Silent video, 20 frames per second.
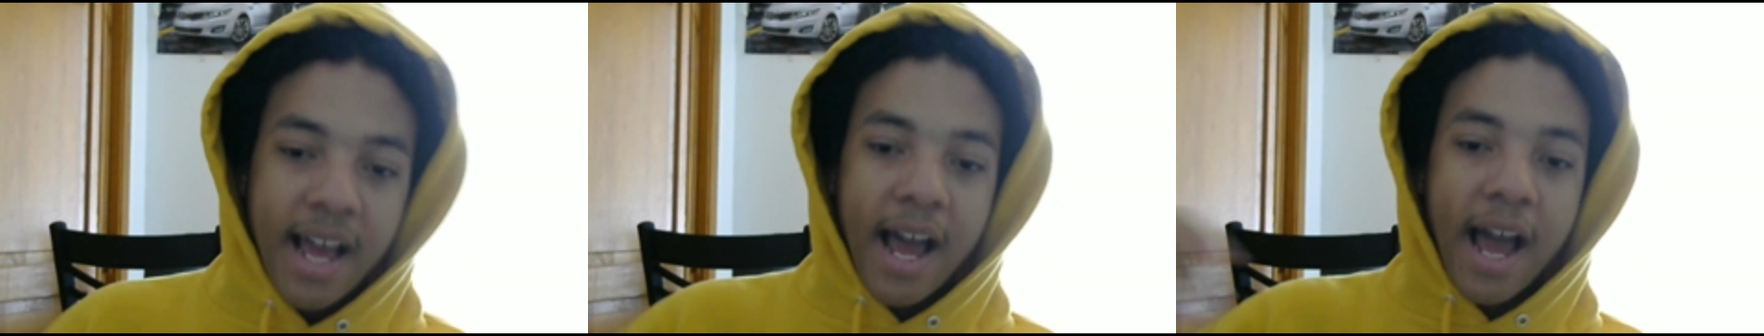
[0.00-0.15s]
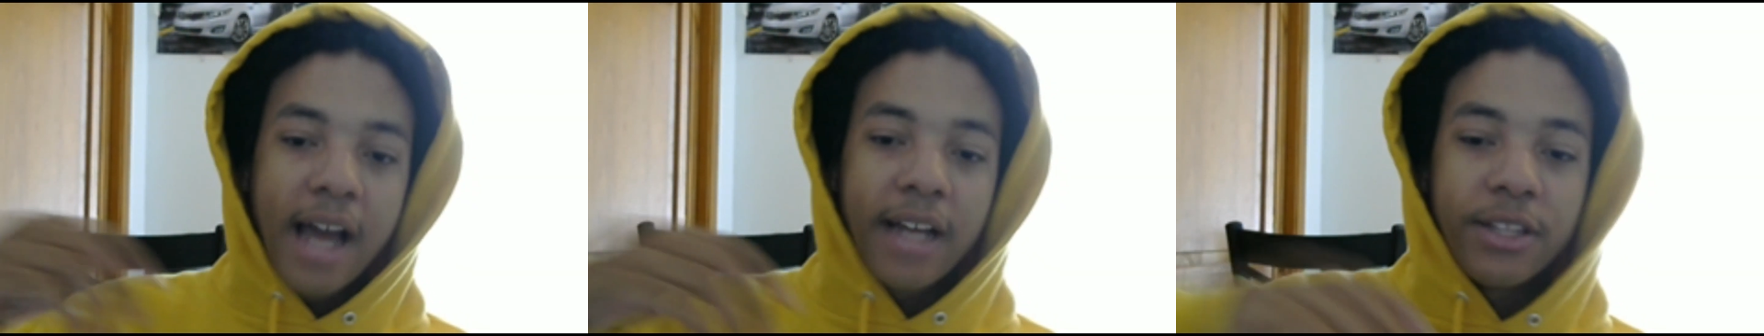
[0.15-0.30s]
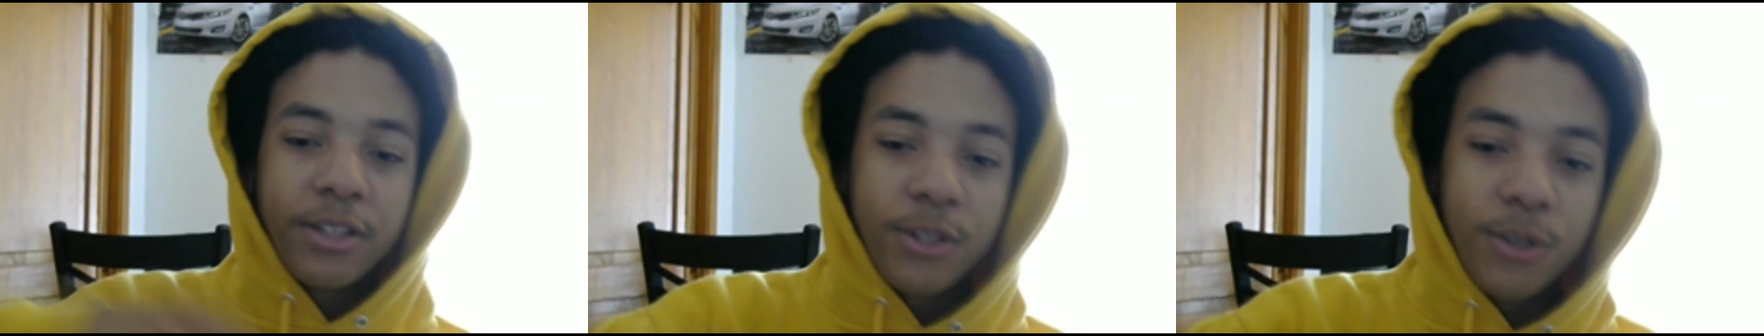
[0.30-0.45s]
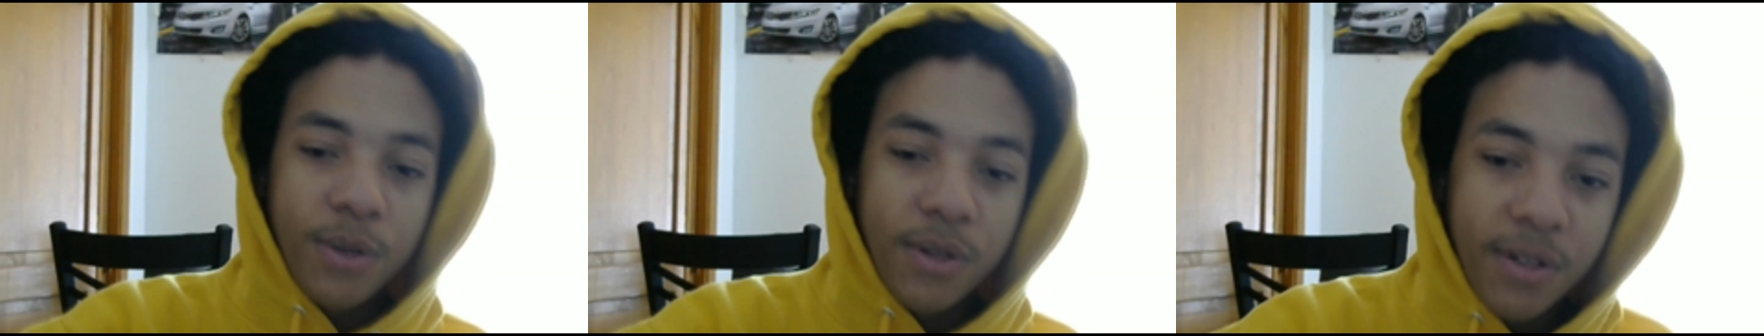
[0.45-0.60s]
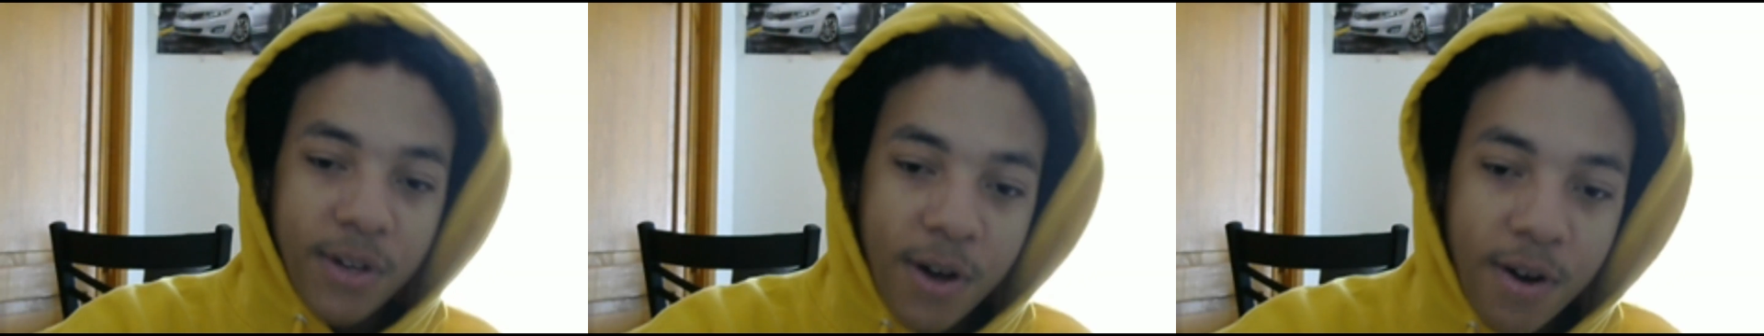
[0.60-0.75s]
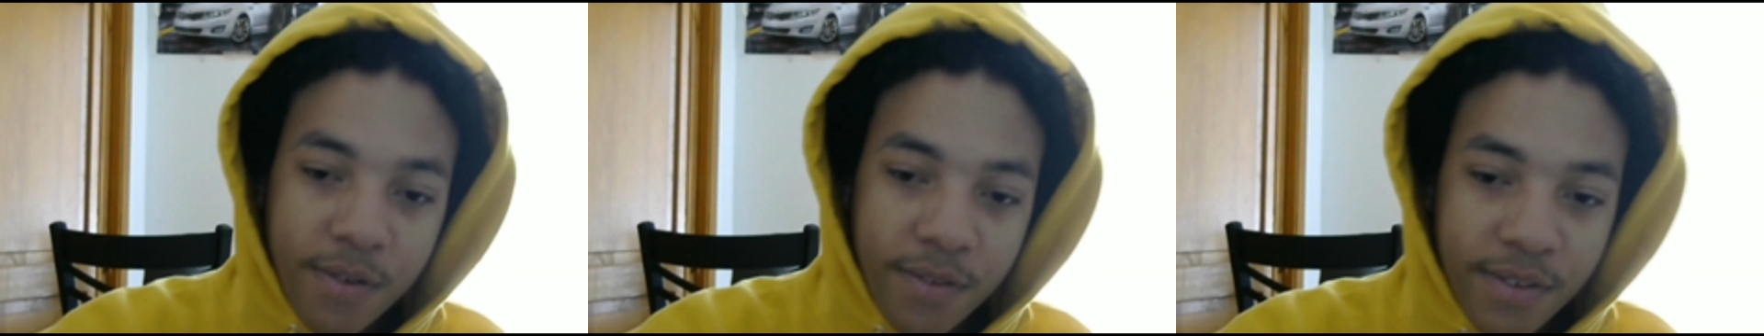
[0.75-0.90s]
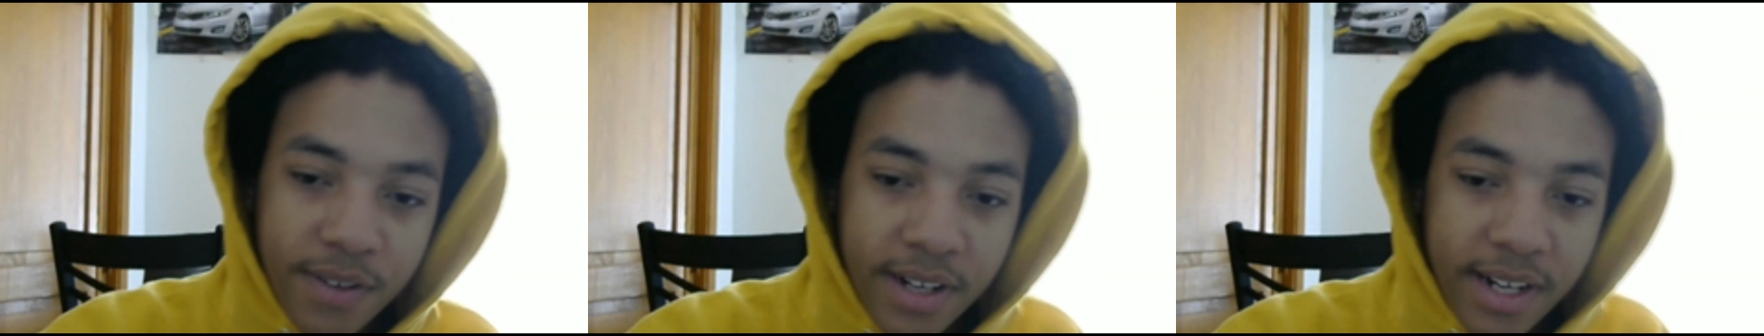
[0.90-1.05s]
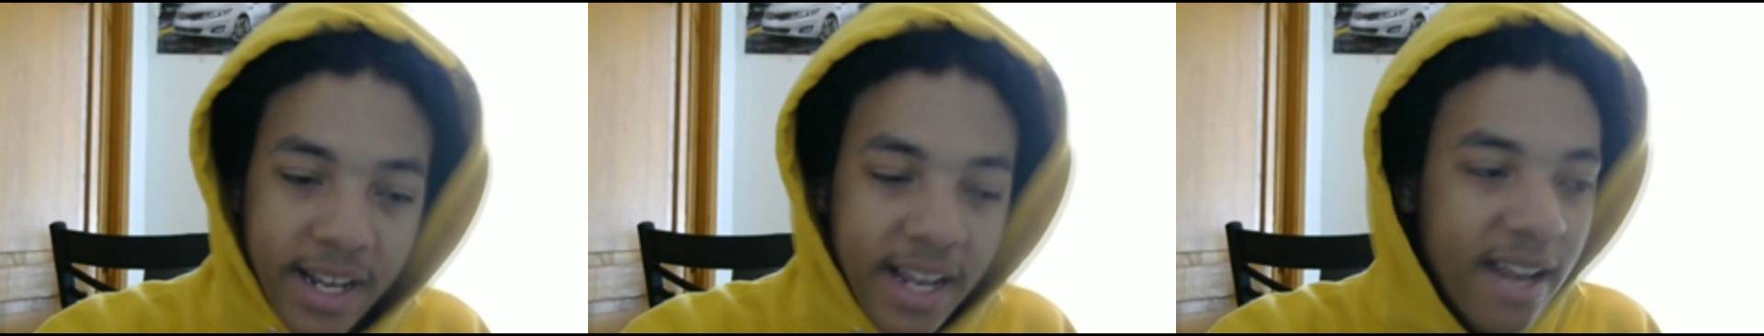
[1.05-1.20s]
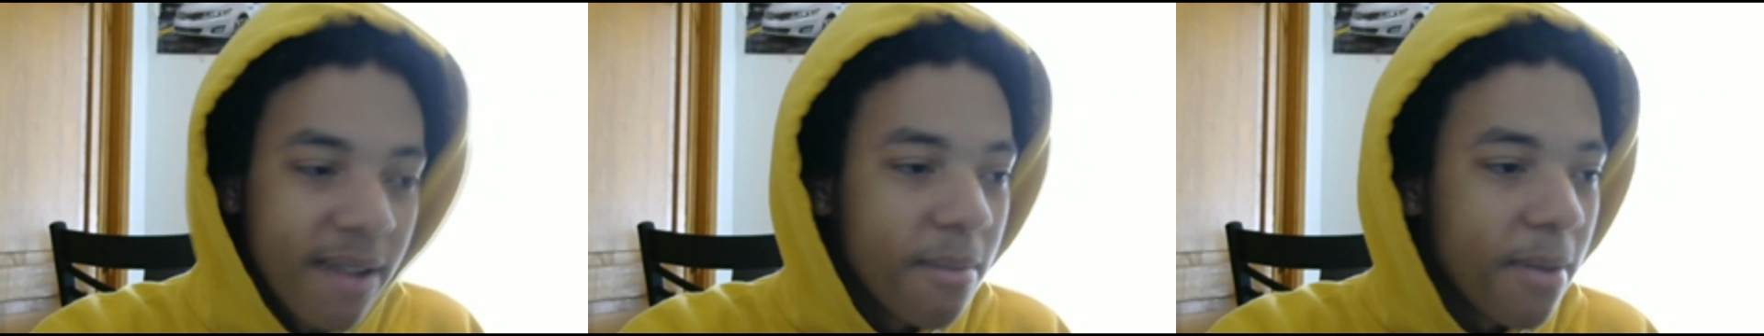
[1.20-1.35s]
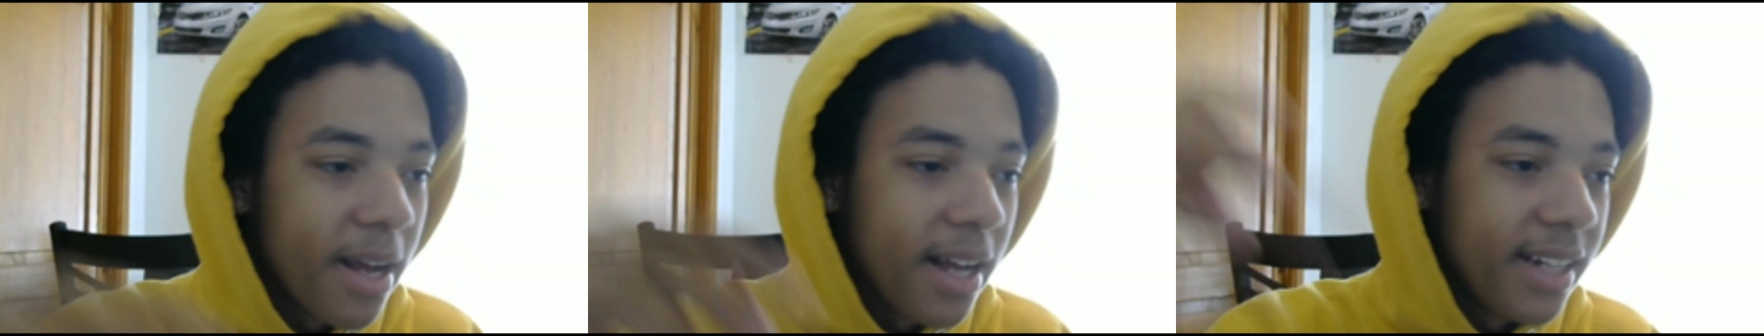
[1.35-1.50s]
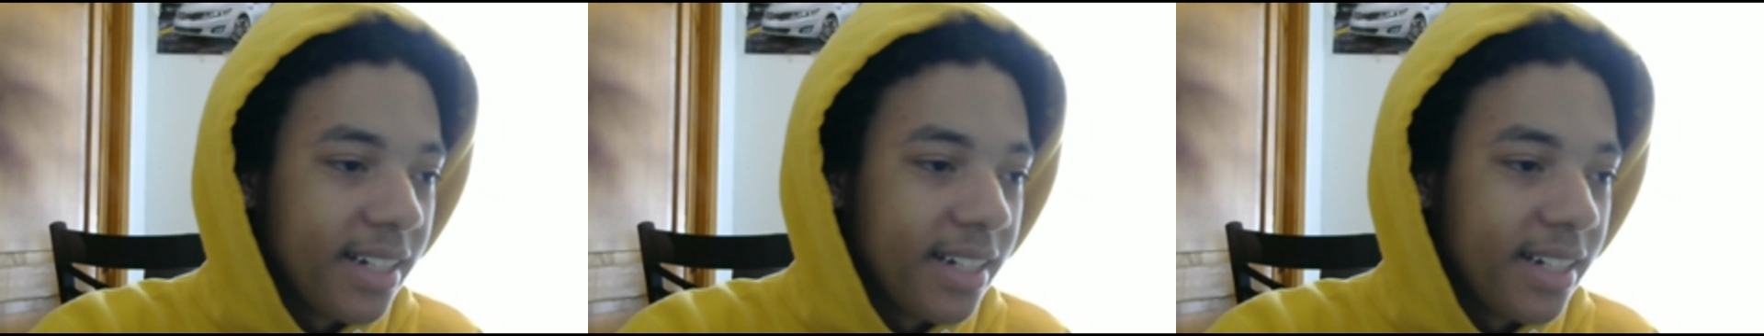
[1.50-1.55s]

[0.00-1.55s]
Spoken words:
I threw it over and hit my